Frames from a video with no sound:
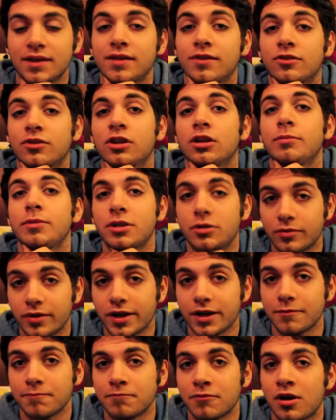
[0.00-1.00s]
It's going to be
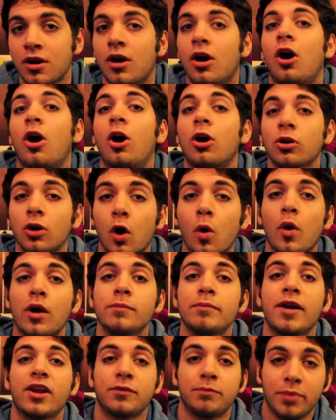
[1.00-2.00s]
great. Argo
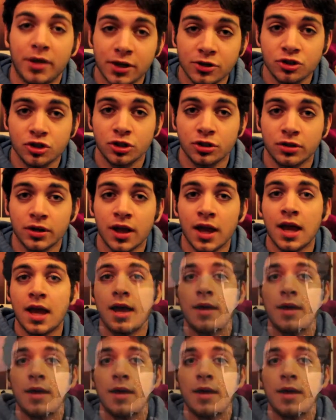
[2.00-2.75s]
won Best Picture.